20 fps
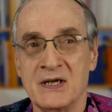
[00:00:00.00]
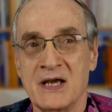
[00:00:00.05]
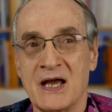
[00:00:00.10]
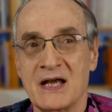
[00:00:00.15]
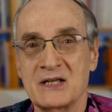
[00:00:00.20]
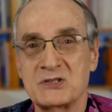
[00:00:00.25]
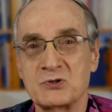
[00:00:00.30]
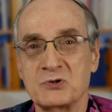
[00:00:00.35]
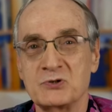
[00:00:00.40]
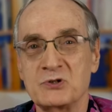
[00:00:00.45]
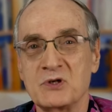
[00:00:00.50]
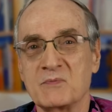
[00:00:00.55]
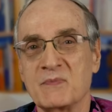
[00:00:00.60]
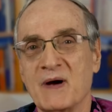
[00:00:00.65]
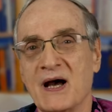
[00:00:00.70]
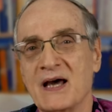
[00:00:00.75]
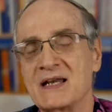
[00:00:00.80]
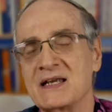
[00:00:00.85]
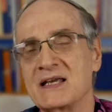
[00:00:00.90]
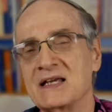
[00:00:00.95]
And so your
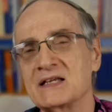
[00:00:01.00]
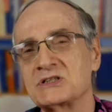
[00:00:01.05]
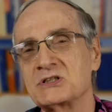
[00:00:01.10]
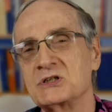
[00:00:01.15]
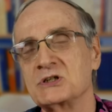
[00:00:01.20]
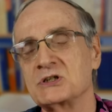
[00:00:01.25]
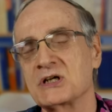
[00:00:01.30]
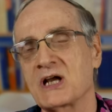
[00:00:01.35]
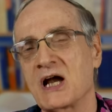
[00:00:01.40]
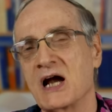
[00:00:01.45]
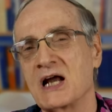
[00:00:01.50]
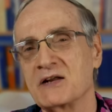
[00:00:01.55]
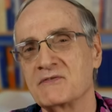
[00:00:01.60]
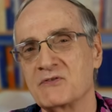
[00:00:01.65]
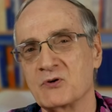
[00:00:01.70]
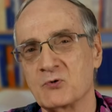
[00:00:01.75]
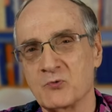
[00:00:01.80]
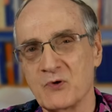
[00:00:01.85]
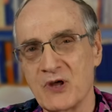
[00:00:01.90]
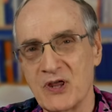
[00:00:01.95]
body gets into kind
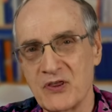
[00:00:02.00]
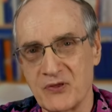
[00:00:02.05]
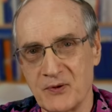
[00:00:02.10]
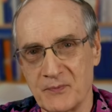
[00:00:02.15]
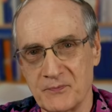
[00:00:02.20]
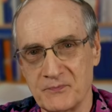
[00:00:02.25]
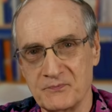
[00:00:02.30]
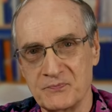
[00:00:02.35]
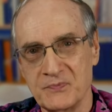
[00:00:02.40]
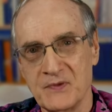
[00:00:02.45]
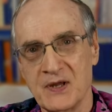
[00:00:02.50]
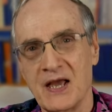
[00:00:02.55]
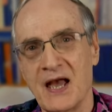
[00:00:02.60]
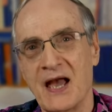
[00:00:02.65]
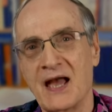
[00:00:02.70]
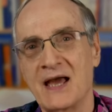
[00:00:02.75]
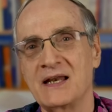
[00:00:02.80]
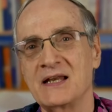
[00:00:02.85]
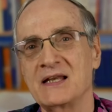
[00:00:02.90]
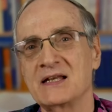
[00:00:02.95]
of a rhythm
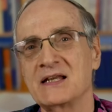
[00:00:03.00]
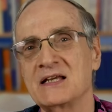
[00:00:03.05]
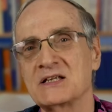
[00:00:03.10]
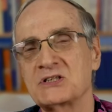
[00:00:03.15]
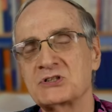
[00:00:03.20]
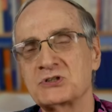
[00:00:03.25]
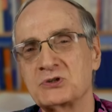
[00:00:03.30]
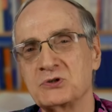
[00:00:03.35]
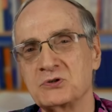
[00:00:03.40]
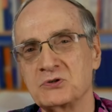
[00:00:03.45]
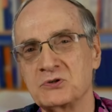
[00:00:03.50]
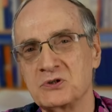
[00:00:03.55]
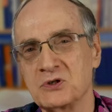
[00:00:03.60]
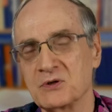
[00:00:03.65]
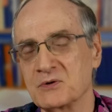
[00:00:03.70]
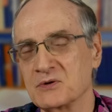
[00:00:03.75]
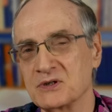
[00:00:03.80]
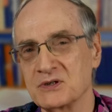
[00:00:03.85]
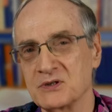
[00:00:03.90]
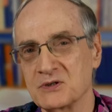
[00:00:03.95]
and it gets to
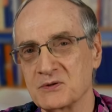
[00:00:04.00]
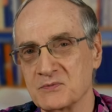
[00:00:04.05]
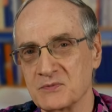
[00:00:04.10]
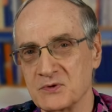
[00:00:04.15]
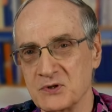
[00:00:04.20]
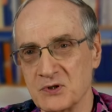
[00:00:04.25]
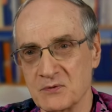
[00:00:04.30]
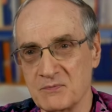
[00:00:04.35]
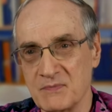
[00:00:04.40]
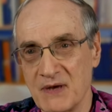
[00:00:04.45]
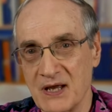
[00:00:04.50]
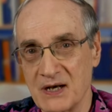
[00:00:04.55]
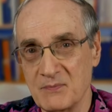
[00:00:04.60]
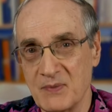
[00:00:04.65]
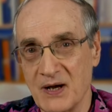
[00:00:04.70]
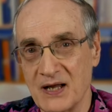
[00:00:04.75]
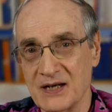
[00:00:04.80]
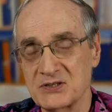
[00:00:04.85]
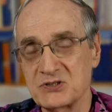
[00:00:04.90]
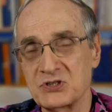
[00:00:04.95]
your your your
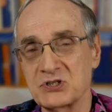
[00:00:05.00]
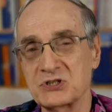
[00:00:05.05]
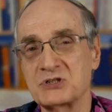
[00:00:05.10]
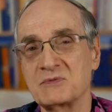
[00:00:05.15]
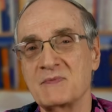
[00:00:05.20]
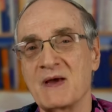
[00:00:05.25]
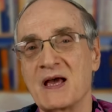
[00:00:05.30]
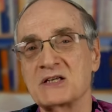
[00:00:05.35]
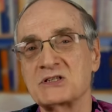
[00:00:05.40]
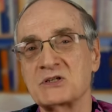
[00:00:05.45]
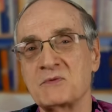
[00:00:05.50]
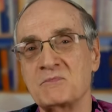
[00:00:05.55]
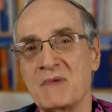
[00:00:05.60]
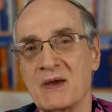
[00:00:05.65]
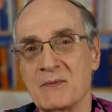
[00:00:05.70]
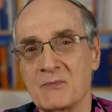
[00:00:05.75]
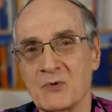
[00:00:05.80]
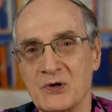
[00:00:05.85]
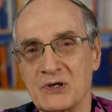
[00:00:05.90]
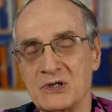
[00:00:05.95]
metabolic system has a
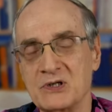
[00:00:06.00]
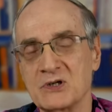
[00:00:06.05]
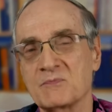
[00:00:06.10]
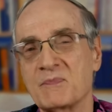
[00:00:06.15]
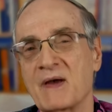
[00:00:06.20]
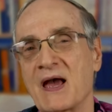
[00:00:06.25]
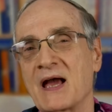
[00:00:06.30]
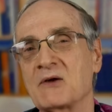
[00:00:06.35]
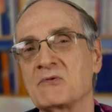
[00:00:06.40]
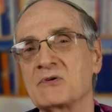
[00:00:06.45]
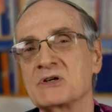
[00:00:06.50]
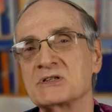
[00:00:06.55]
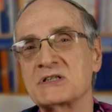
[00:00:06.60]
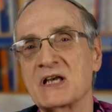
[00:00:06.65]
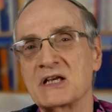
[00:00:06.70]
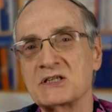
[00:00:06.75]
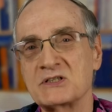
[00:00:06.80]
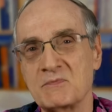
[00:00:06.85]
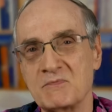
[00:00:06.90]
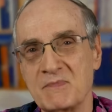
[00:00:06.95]
memory your pancreas
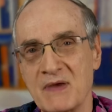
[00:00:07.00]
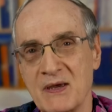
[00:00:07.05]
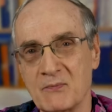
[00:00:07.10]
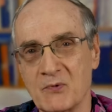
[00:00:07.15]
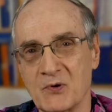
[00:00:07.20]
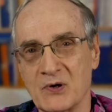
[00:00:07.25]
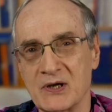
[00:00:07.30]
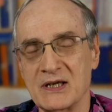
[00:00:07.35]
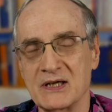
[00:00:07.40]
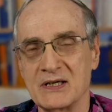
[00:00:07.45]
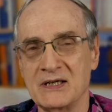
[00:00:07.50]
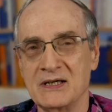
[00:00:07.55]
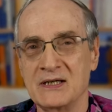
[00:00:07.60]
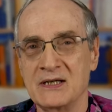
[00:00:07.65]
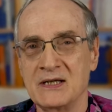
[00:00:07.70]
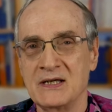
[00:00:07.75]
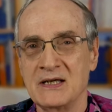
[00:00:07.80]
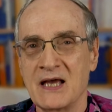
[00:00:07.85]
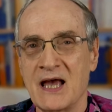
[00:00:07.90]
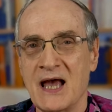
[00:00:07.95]
has a memory
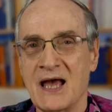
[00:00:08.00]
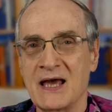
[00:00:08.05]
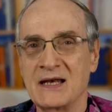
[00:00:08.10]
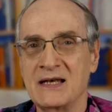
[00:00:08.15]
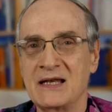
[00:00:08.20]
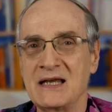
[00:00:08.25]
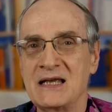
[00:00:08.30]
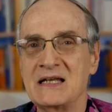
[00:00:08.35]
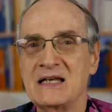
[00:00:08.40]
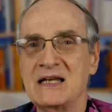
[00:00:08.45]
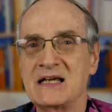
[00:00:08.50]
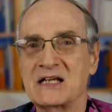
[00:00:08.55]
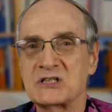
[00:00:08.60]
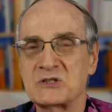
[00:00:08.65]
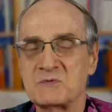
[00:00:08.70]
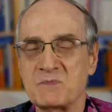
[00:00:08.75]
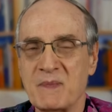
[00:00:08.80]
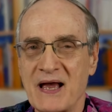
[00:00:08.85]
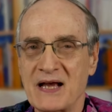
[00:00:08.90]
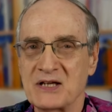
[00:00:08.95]
and it
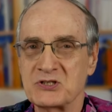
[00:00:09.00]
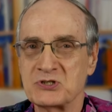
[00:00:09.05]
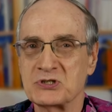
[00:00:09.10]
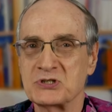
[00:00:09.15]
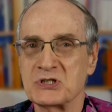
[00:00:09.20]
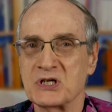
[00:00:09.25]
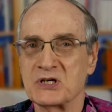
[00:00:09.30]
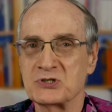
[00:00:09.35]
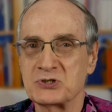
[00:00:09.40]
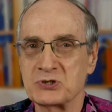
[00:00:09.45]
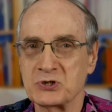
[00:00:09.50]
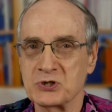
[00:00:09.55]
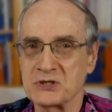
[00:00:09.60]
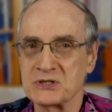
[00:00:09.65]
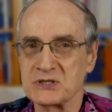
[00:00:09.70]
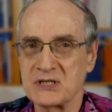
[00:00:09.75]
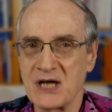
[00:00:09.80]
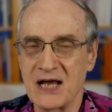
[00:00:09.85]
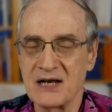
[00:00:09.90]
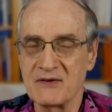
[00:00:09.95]
expects a
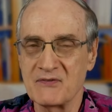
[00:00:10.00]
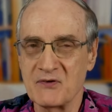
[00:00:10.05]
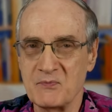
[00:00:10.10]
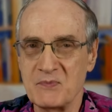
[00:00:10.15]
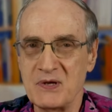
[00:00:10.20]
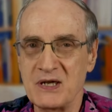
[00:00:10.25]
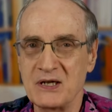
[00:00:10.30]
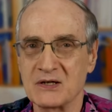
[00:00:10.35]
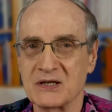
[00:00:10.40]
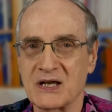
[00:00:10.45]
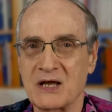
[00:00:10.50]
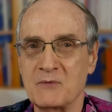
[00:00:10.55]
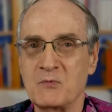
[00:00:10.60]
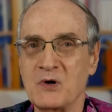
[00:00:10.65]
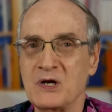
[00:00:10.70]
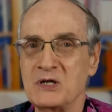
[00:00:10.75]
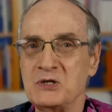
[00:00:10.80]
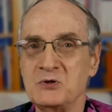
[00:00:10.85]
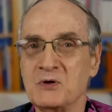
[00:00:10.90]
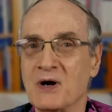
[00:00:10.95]
certain kind of a meal and
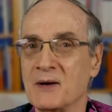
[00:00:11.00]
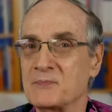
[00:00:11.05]
when you